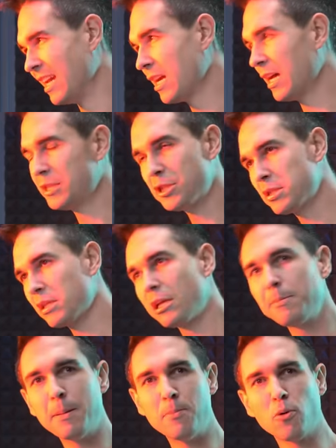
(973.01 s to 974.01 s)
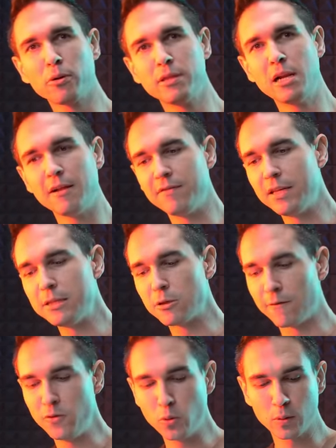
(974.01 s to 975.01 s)
Costs just a little bit more than all of these,
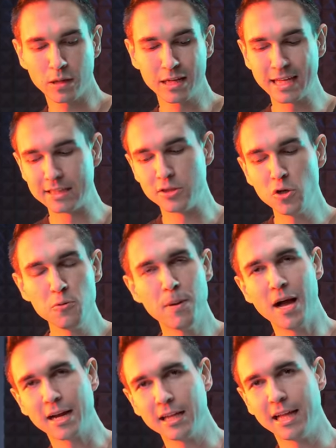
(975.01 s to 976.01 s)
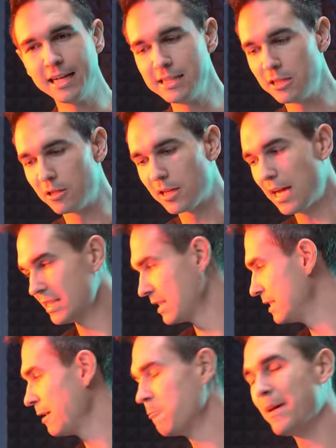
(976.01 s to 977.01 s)
or if you were gonna get two pocket lights, it'll cost
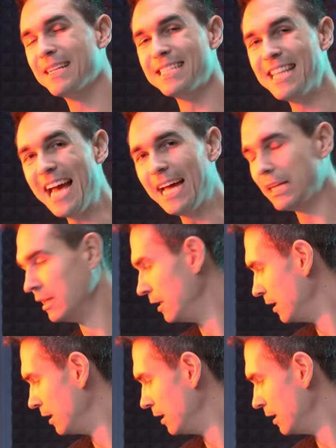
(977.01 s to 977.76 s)
the same amount as that.